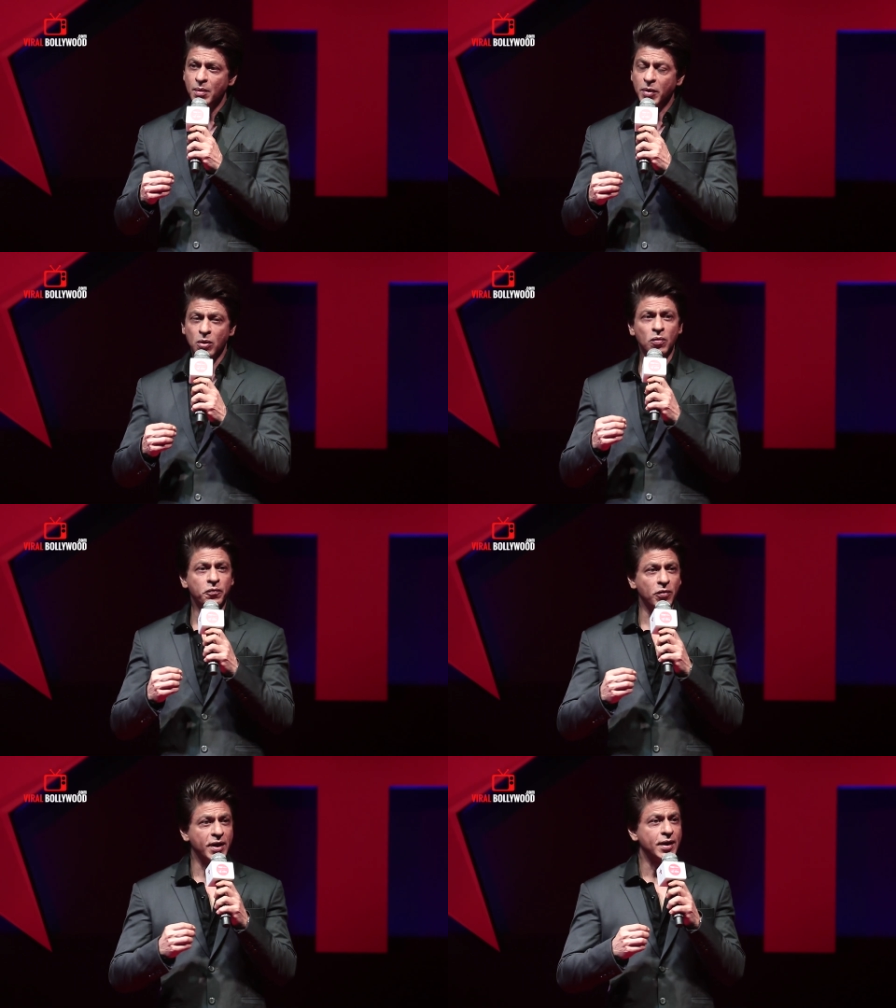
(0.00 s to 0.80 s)
but
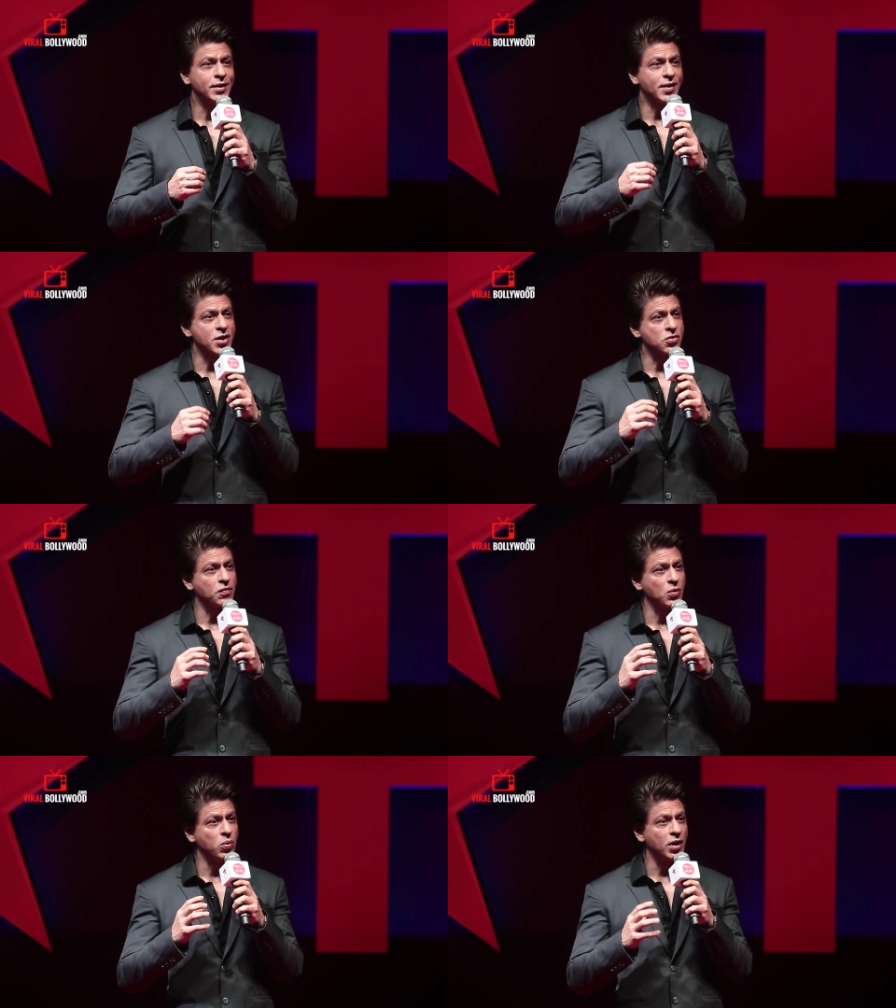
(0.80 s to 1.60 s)
hopefully the rest
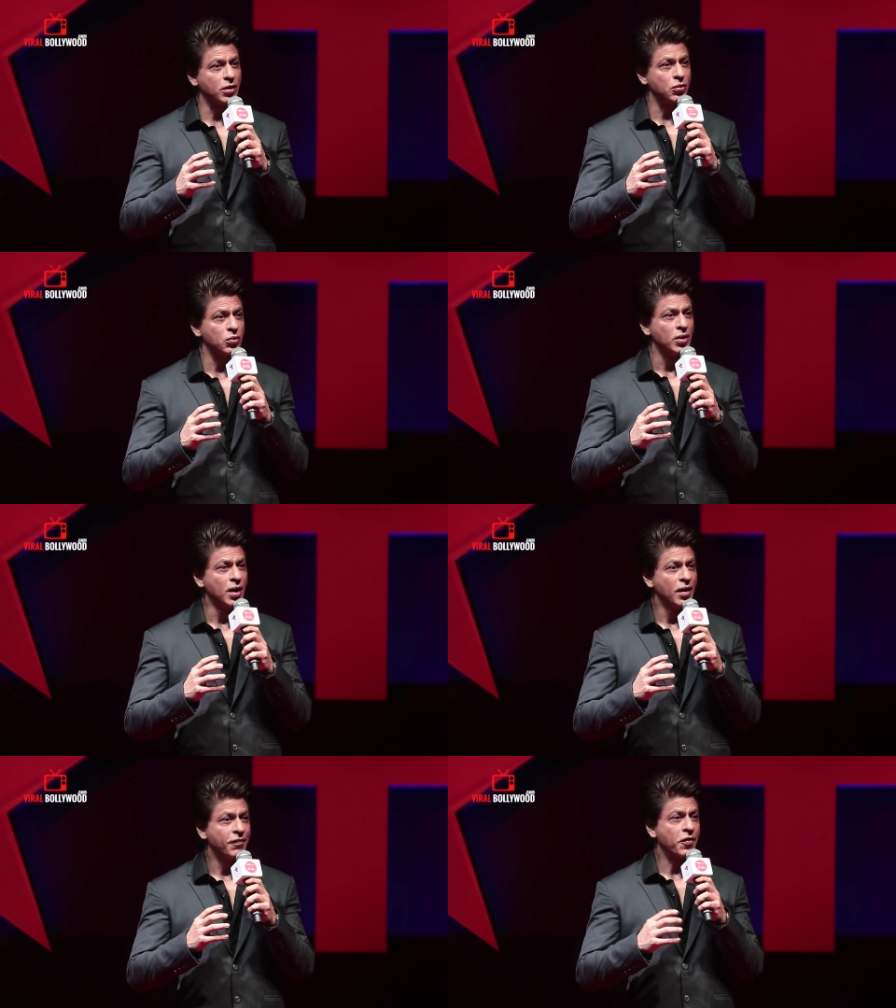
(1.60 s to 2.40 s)
of the world too,
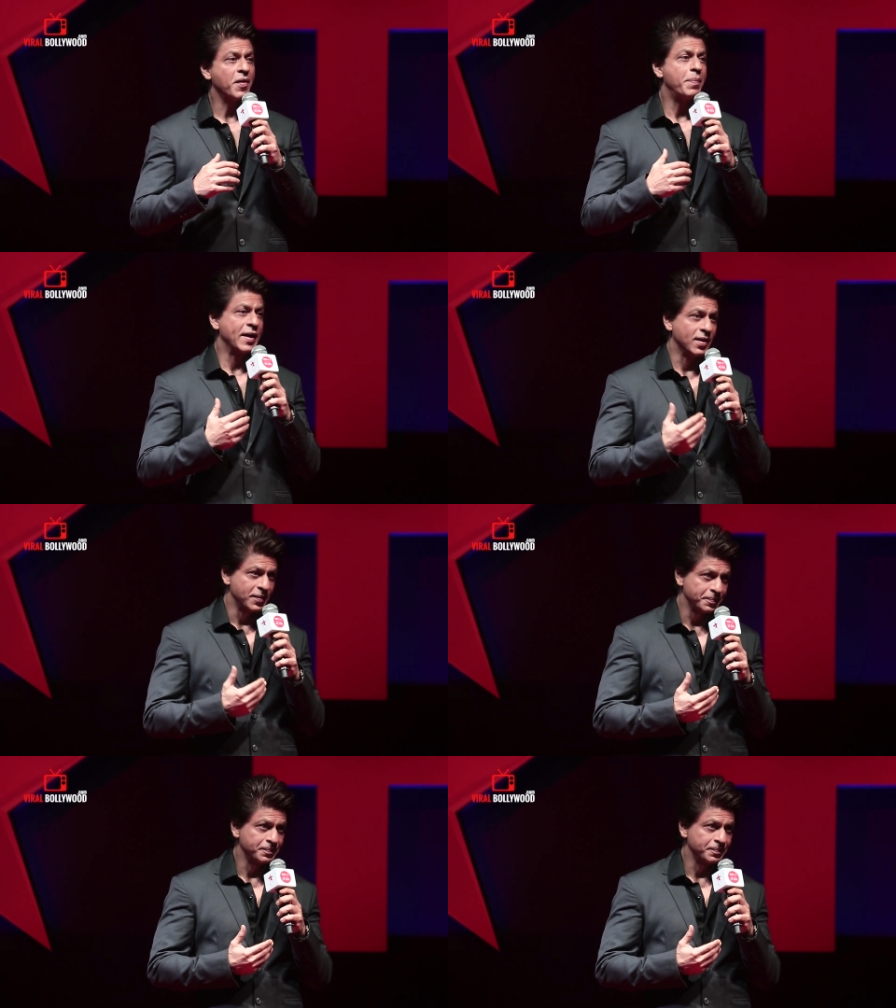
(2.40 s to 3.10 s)
for the better.